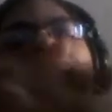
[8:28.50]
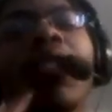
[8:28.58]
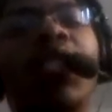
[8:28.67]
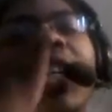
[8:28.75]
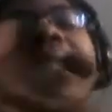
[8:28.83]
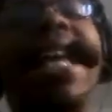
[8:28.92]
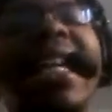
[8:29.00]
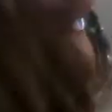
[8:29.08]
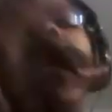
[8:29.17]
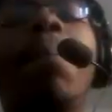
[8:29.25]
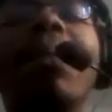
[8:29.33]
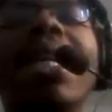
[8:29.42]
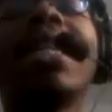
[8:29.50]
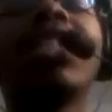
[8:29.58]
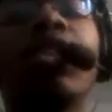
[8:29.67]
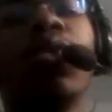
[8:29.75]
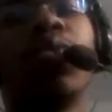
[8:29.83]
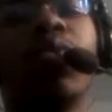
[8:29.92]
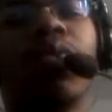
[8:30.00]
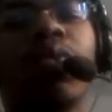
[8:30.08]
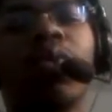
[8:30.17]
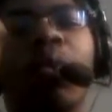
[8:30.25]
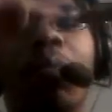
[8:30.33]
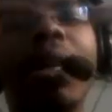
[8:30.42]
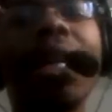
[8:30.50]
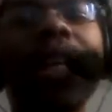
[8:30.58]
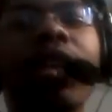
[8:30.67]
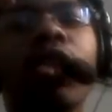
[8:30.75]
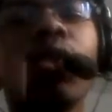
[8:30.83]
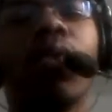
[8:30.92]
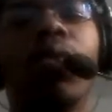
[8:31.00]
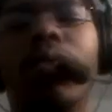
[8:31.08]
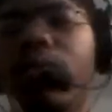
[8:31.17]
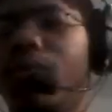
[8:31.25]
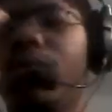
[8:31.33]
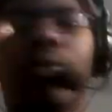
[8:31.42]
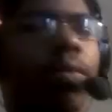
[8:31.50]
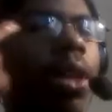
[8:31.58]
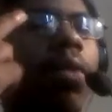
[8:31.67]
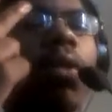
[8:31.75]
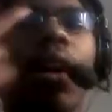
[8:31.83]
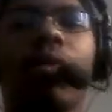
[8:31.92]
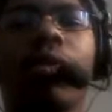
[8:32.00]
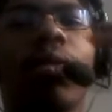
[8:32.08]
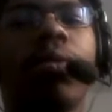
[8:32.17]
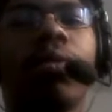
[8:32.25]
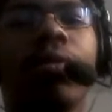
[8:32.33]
connected, me and you. Wait, I don't know.